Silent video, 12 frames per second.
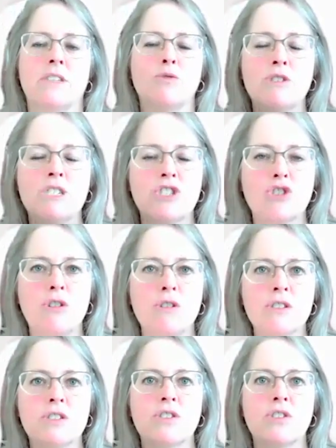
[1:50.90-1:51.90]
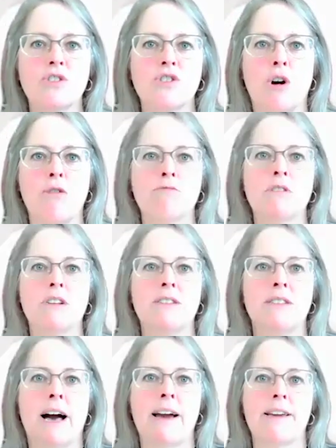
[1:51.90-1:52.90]
Results don't
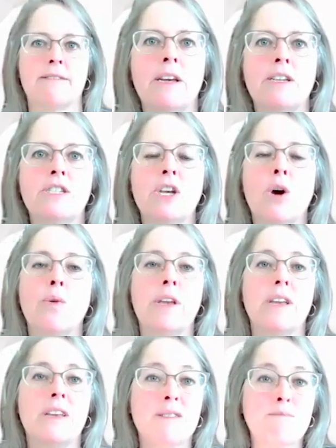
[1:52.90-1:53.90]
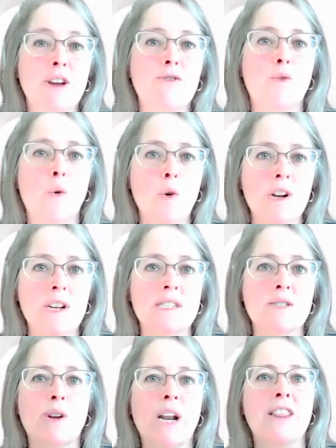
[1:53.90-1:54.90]
lie. So in my
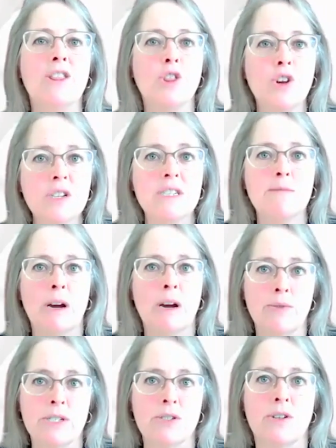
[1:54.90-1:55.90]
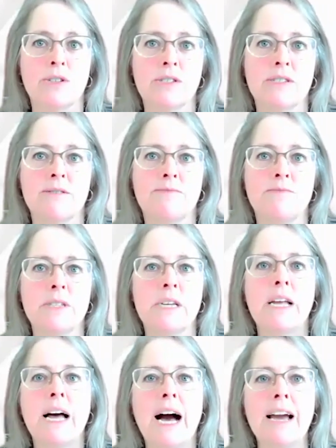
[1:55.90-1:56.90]
40s, when I looked at my results,
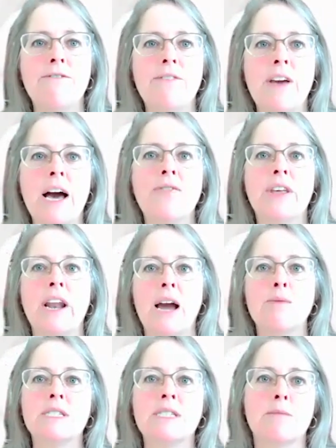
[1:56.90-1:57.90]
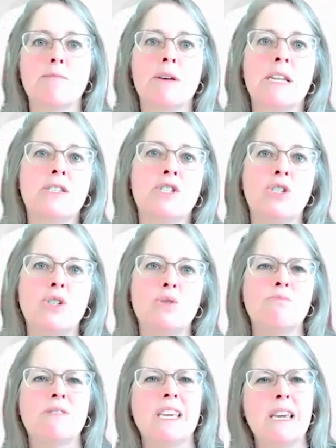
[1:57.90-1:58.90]
I found that I was committed
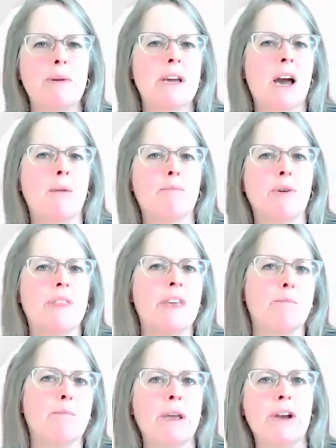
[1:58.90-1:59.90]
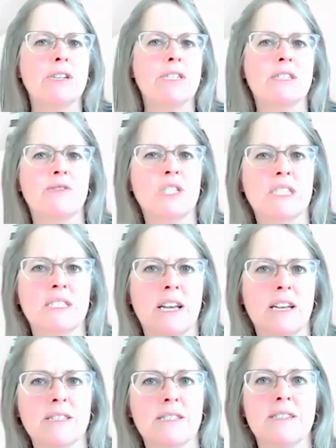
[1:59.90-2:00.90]
to keeping up with the appearance of
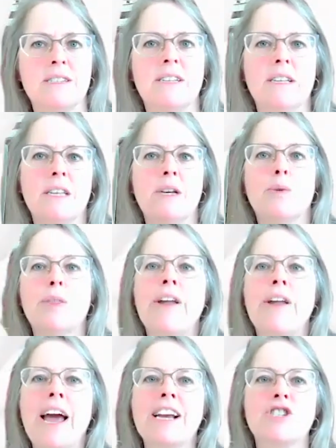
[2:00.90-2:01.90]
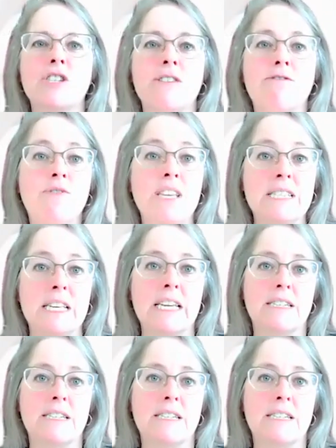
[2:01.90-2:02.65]
success without actually feeling